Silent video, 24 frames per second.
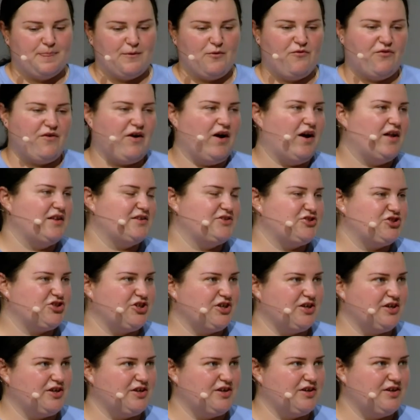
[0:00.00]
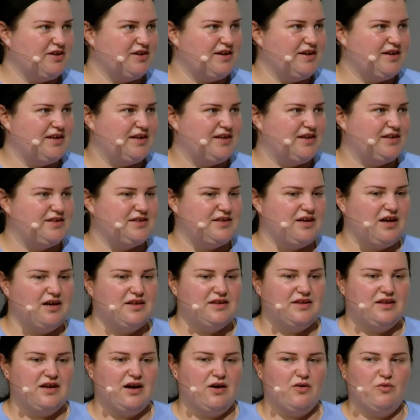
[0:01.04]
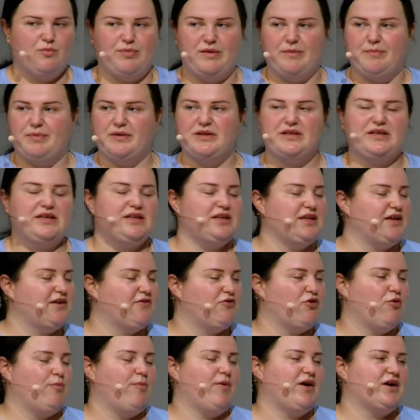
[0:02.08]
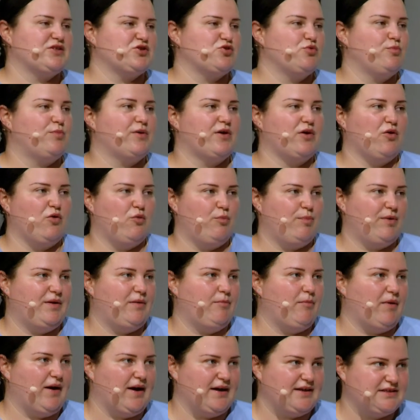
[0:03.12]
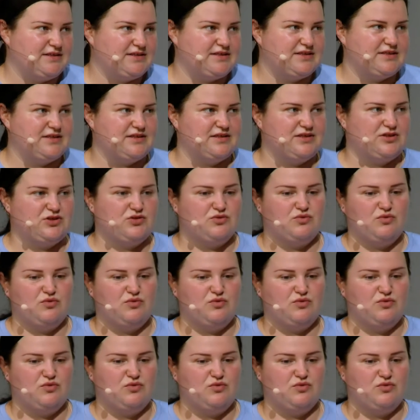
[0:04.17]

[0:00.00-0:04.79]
of culture, and now people in Europe are super open-minded